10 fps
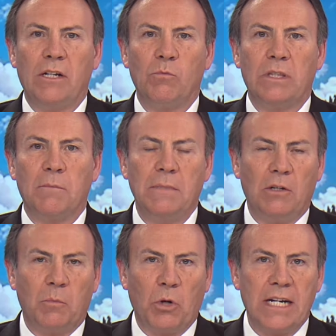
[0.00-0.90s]
on with the
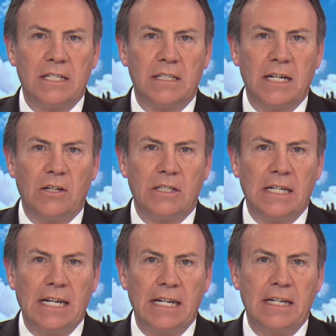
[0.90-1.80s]
milk prices here
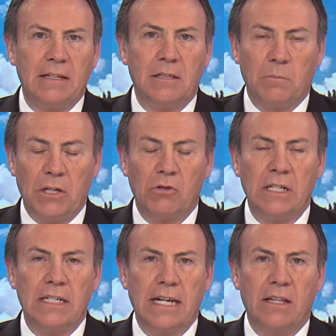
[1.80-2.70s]
today,
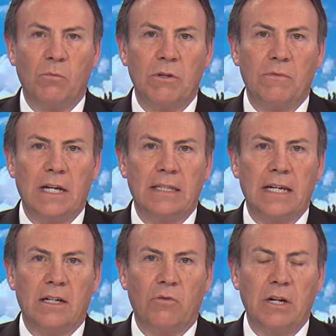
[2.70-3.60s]
especially now that we've
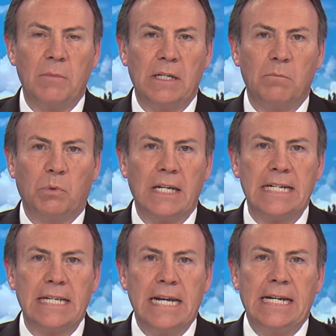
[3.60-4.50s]
got that agreement in
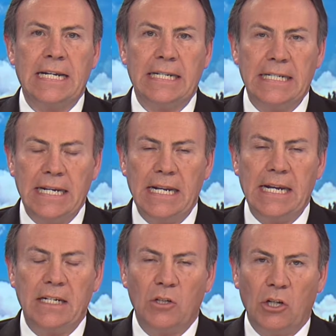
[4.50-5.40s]
place. It
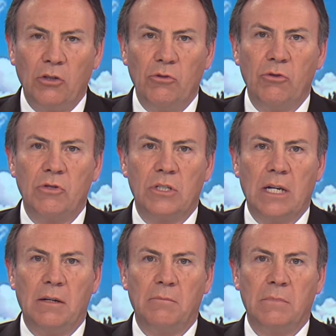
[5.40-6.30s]
did include
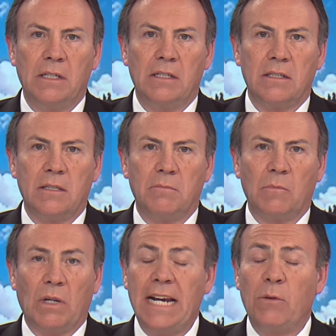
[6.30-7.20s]
some
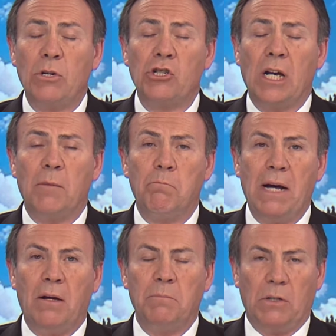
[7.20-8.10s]
language
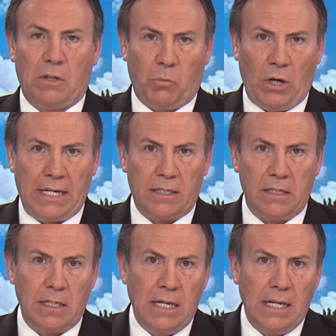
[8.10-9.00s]
about milk prices.